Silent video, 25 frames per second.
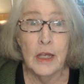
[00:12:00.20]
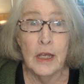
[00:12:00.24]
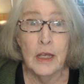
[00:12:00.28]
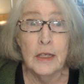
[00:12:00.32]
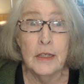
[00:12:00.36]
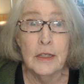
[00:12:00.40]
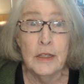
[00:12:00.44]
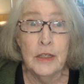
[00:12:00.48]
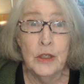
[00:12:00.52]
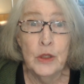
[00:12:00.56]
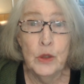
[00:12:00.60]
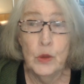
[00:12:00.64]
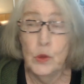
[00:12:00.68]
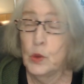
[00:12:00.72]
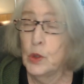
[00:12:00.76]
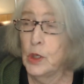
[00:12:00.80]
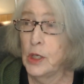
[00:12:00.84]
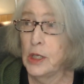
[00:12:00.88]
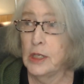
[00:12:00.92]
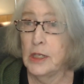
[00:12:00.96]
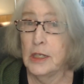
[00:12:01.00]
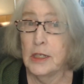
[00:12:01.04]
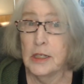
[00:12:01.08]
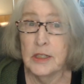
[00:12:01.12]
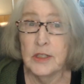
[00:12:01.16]
You
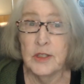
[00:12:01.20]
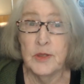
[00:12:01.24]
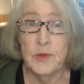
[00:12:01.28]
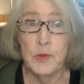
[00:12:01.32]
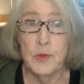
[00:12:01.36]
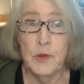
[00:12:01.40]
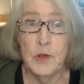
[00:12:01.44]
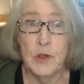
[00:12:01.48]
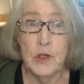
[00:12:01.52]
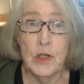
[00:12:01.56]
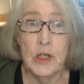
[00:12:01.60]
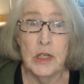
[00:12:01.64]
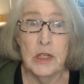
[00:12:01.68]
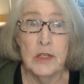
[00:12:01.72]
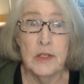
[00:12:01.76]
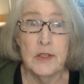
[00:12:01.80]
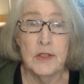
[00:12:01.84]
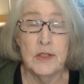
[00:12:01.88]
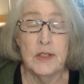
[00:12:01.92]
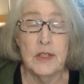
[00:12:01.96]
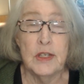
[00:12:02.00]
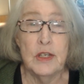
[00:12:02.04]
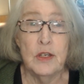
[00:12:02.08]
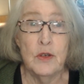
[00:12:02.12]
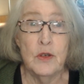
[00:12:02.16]
can experience
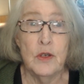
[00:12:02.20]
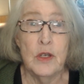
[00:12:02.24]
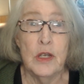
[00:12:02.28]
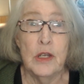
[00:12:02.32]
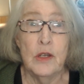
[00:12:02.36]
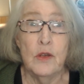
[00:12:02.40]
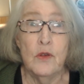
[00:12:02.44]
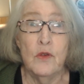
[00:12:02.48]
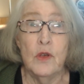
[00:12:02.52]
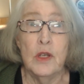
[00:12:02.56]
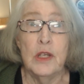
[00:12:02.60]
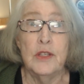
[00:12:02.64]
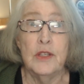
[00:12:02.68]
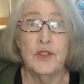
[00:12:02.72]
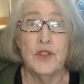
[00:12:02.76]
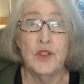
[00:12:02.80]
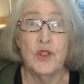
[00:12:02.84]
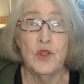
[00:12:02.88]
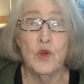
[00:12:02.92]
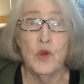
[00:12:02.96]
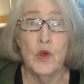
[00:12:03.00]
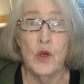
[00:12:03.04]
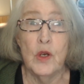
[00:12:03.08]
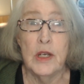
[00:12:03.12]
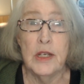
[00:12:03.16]
hearing great
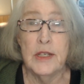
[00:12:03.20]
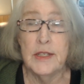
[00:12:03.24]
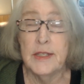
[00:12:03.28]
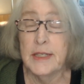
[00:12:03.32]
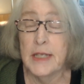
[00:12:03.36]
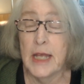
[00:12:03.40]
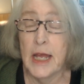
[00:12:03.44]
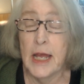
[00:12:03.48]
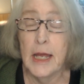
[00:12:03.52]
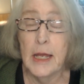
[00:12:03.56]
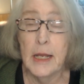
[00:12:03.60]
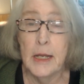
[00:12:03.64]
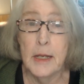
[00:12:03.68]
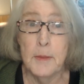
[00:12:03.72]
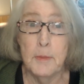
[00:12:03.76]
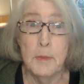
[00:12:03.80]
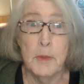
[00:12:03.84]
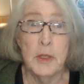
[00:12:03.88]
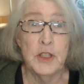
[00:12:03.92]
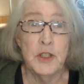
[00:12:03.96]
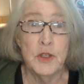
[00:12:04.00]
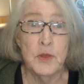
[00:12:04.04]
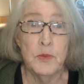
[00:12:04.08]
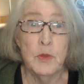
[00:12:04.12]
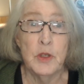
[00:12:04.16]
stories and
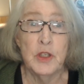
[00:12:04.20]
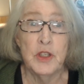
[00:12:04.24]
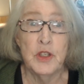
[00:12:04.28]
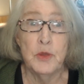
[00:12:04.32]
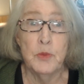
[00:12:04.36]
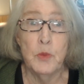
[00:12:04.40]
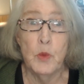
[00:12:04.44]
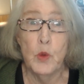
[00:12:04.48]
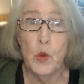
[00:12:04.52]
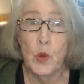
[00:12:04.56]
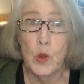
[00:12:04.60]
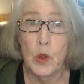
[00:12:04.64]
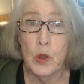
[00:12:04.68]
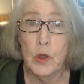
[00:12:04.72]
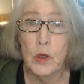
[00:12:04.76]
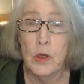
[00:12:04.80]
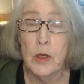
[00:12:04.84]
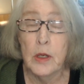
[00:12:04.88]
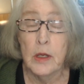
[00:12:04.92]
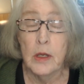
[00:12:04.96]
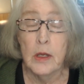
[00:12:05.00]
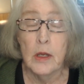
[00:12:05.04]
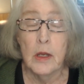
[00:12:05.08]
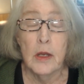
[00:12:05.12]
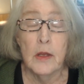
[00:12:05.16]
much, much more
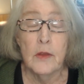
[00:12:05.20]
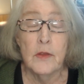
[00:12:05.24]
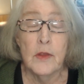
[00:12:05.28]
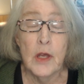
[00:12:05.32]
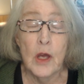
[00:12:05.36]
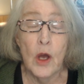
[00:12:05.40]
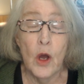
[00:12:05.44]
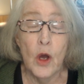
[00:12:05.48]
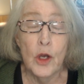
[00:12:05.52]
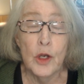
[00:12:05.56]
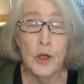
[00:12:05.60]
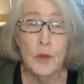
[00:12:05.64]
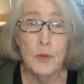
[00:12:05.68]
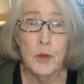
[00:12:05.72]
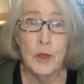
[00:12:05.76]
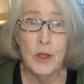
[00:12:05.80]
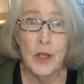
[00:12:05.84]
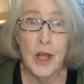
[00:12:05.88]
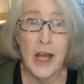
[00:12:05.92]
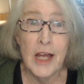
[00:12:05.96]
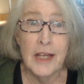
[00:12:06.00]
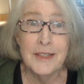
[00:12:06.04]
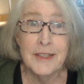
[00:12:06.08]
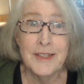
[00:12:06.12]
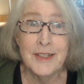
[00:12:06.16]
that Audible
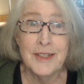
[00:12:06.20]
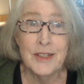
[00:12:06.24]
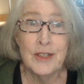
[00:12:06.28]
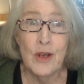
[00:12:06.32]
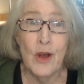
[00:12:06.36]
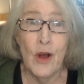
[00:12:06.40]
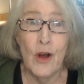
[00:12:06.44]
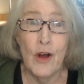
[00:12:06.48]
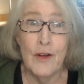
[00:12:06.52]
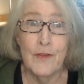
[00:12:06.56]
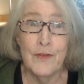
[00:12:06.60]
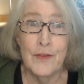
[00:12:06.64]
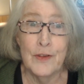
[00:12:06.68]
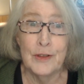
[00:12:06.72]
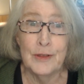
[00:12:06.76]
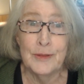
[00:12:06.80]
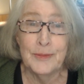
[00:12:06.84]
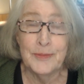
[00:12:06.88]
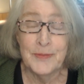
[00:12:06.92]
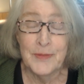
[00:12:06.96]
has to offer.